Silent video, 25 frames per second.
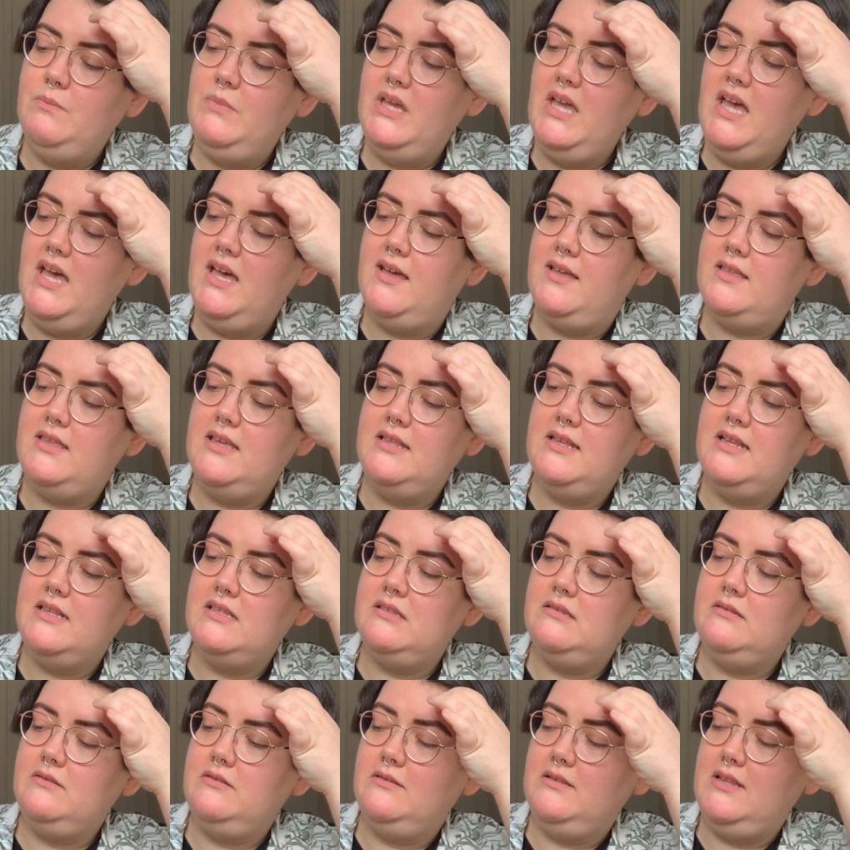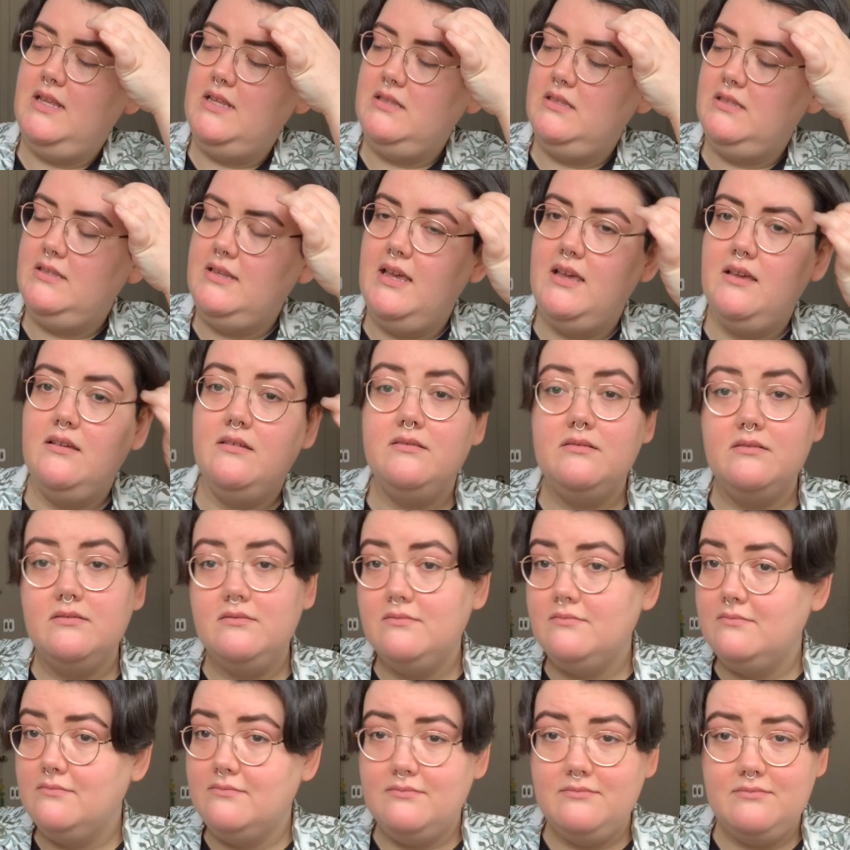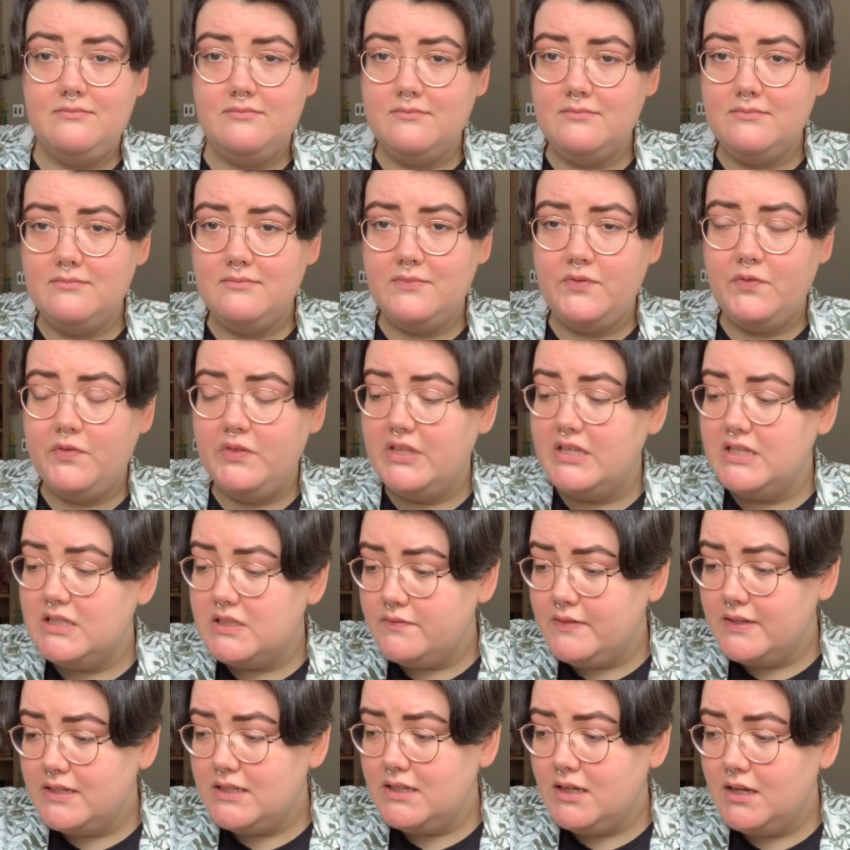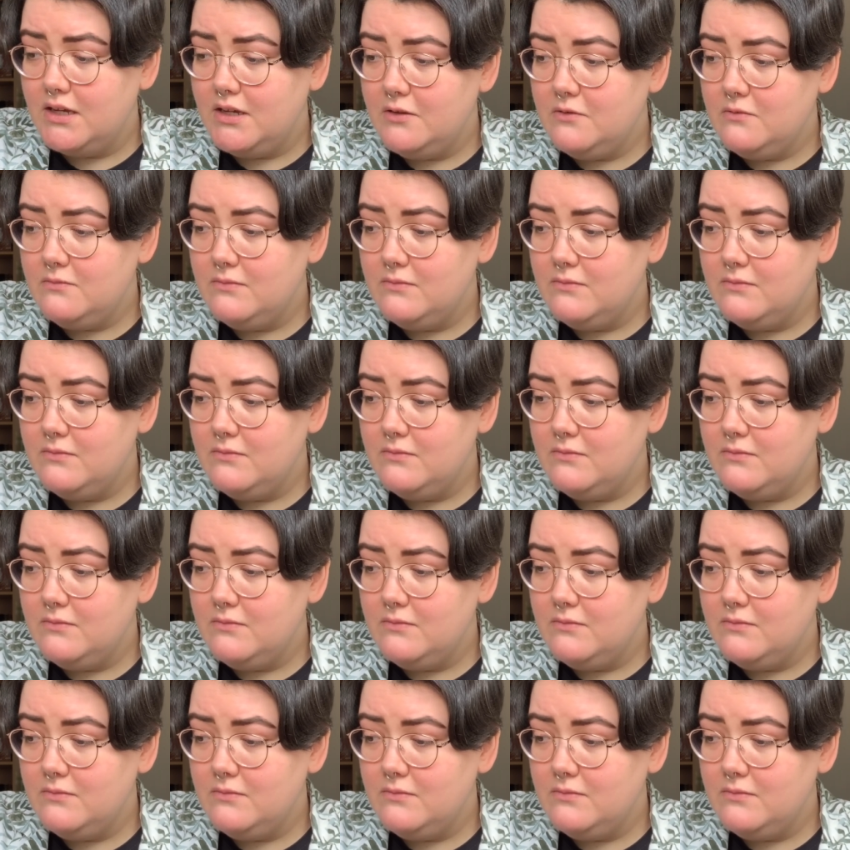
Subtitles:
yeah, I think that's it for this video.